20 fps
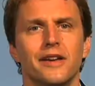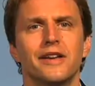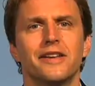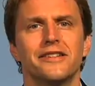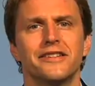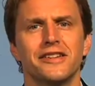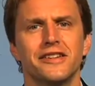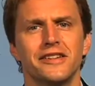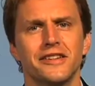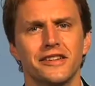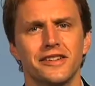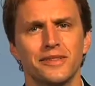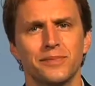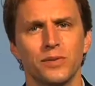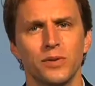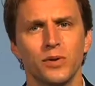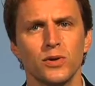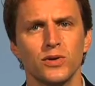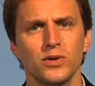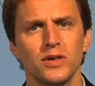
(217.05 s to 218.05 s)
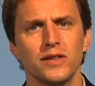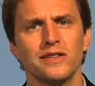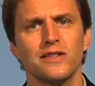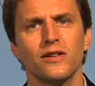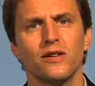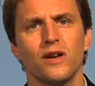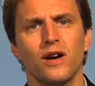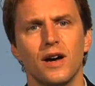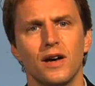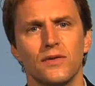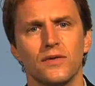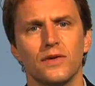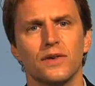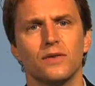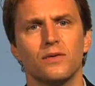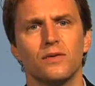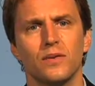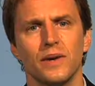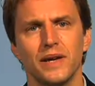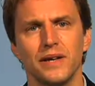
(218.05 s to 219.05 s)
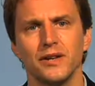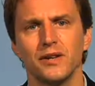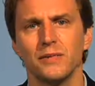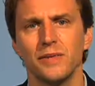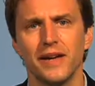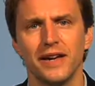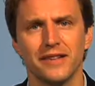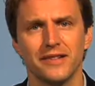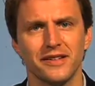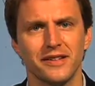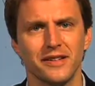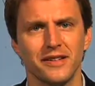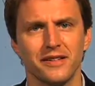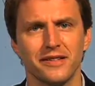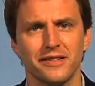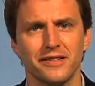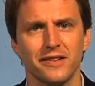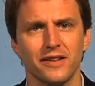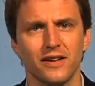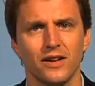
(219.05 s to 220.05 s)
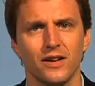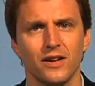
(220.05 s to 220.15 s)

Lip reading: Since explosions are often random accidents